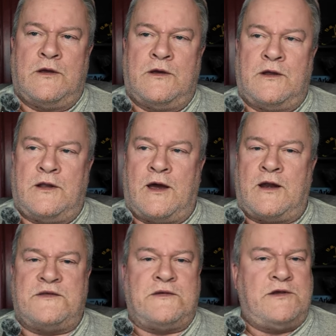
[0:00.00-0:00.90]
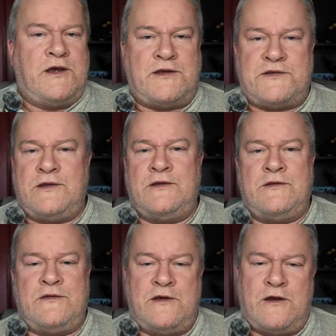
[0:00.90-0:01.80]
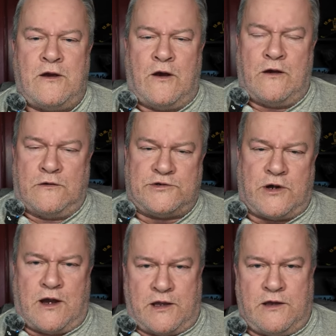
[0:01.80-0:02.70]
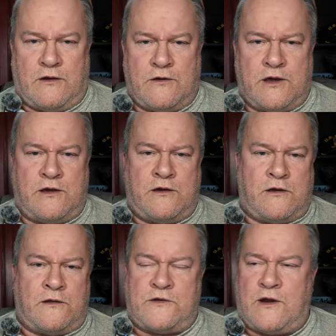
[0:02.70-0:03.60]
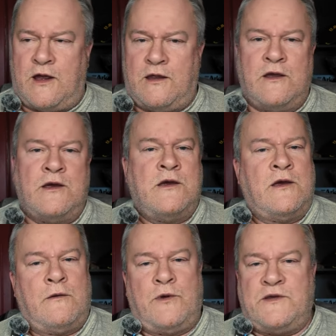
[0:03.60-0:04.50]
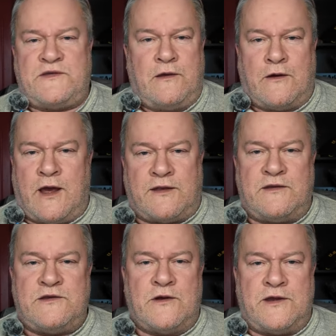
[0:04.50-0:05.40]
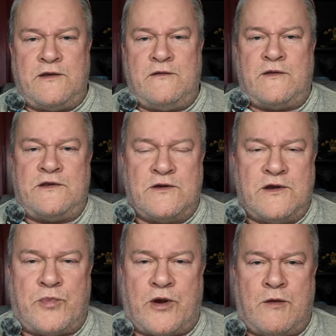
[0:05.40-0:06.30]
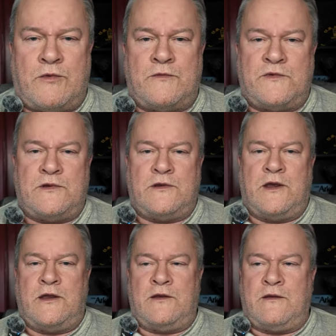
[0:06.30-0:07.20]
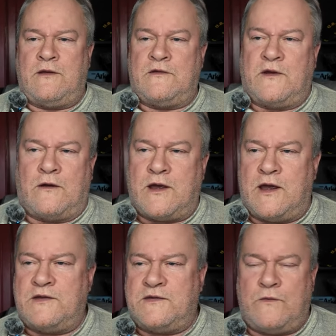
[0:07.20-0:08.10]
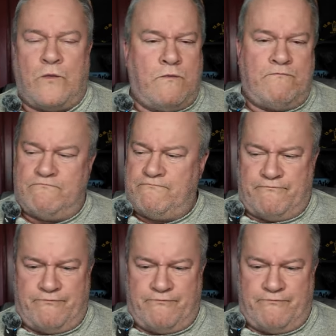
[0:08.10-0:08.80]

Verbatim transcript: Uh, a lot of suggestions, you know, oh, try yoga, try. Well, you still got the joint the joint problems, and there's all kinds of